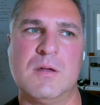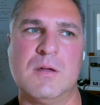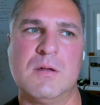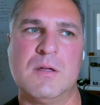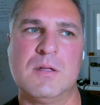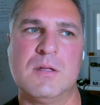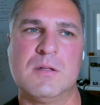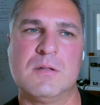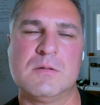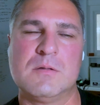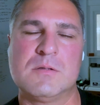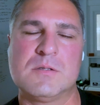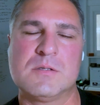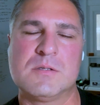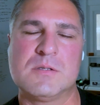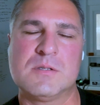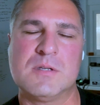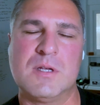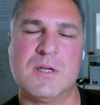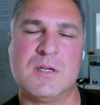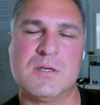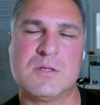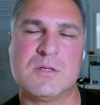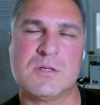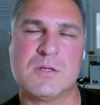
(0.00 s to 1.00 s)
It's
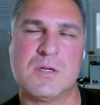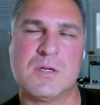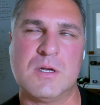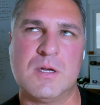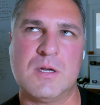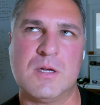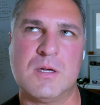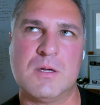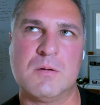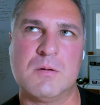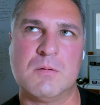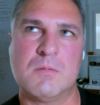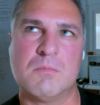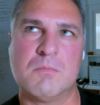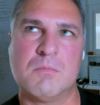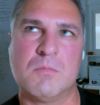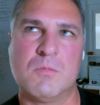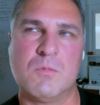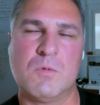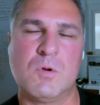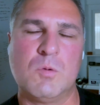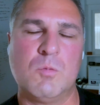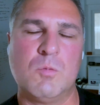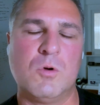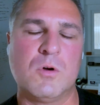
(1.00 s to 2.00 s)
such a
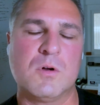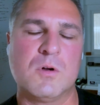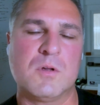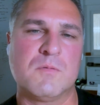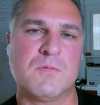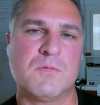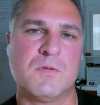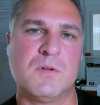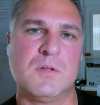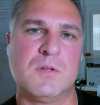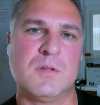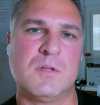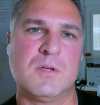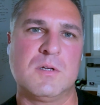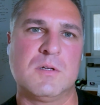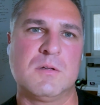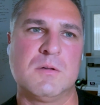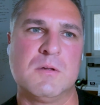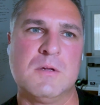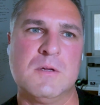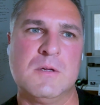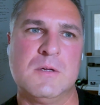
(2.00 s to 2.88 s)
rewarding feeling.